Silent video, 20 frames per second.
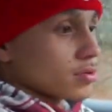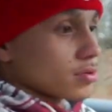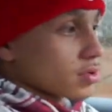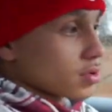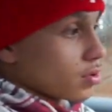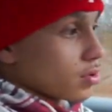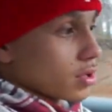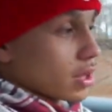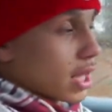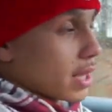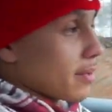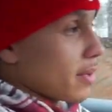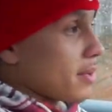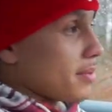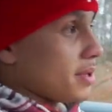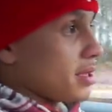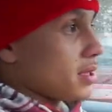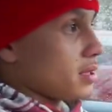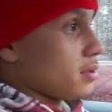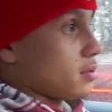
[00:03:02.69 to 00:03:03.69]
was going like
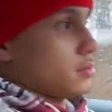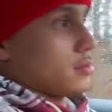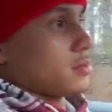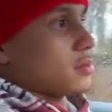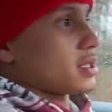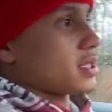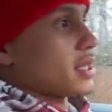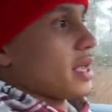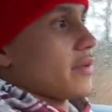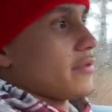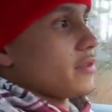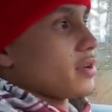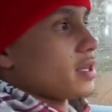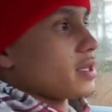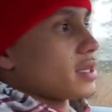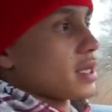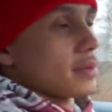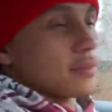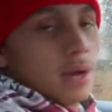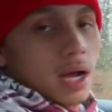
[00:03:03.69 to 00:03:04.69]
maybe seven to
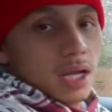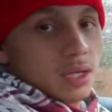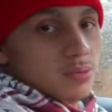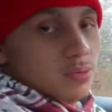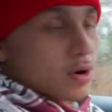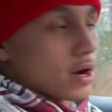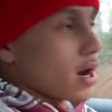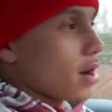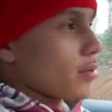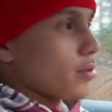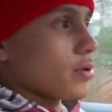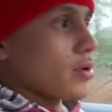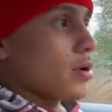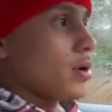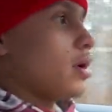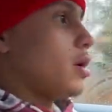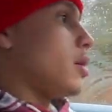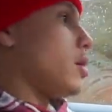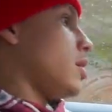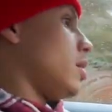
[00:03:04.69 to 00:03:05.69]
ten miles per hour.
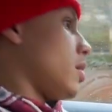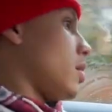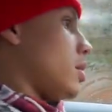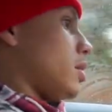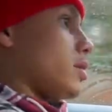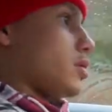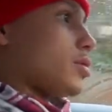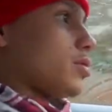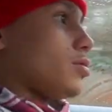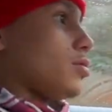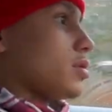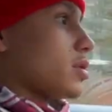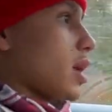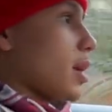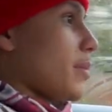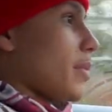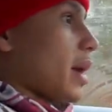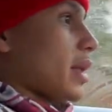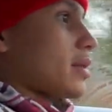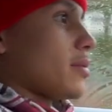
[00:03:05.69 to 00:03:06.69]
As soon as
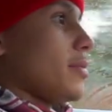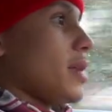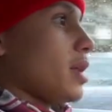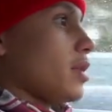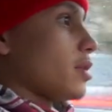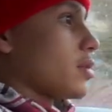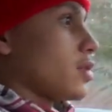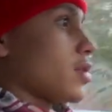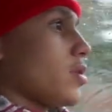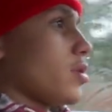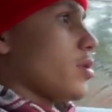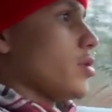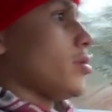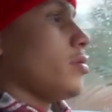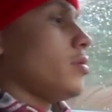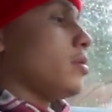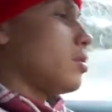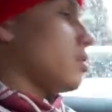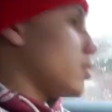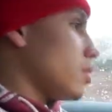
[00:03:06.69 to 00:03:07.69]
I'm about to make the turn,
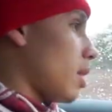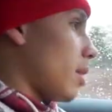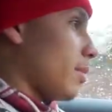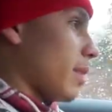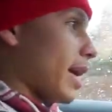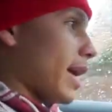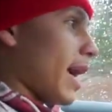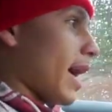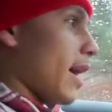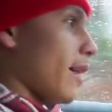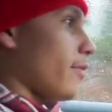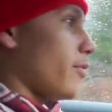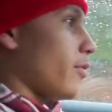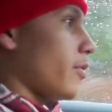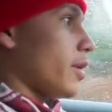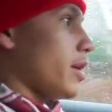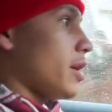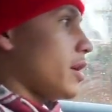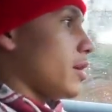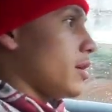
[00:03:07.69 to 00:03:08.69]
I'm like
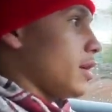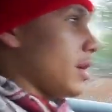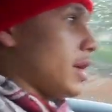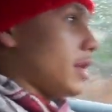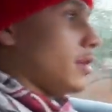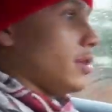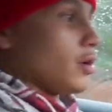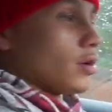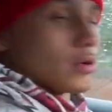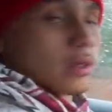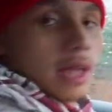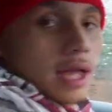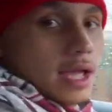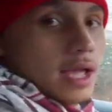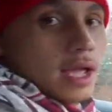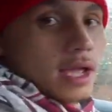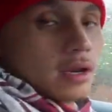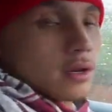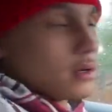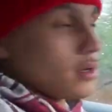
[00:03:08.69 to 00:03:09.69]
halfway in their
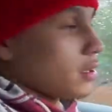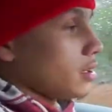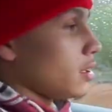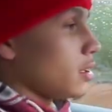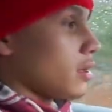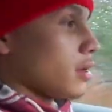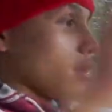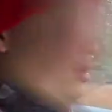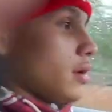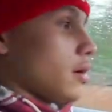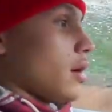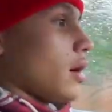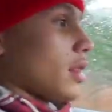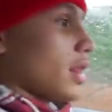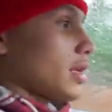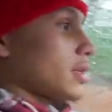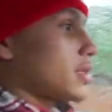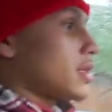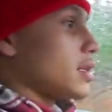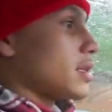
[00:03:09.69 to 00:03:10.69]
lane. All
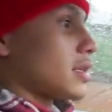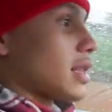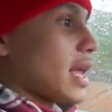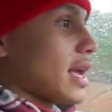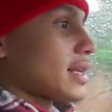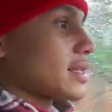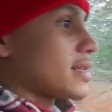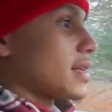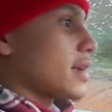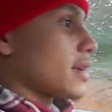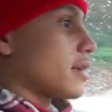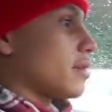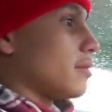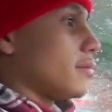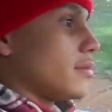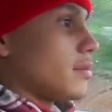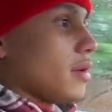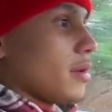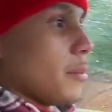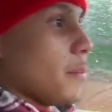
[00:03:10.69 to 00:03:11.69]
I see is last second,
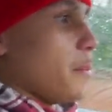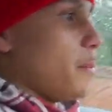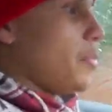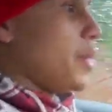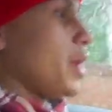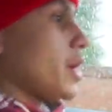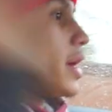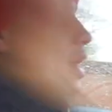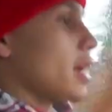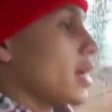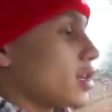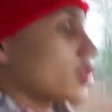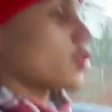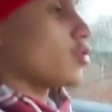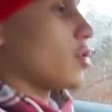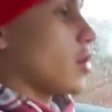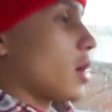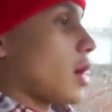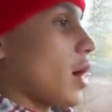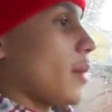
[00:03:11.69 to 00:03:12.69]
big ass
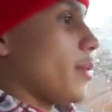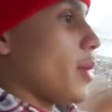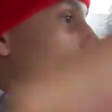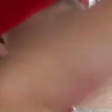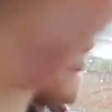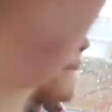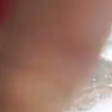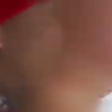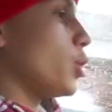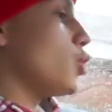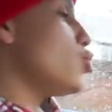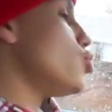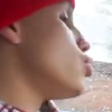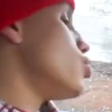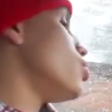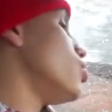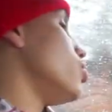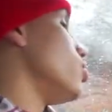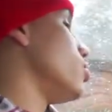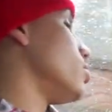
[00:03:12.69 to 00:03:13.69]
truck coming.
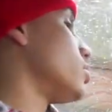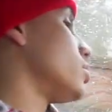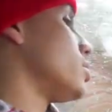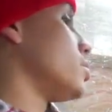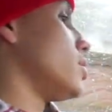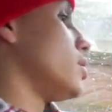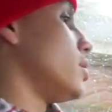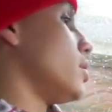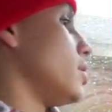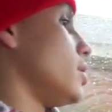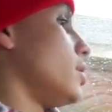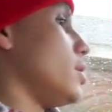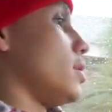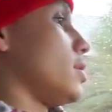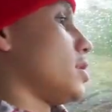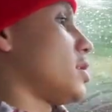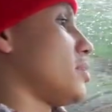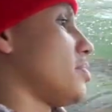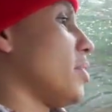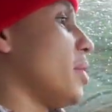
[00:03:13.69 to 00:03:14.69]
Blues!
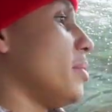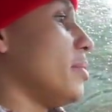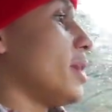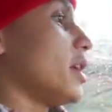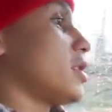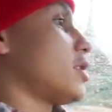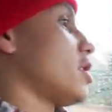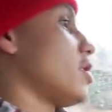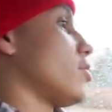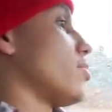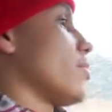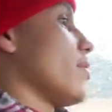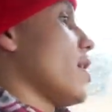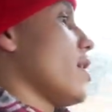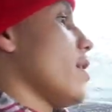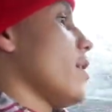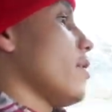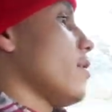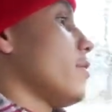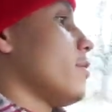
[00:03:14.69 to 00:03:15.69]
Spun my shit
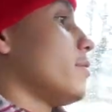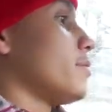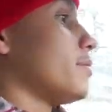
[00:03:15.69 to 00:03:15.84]
around.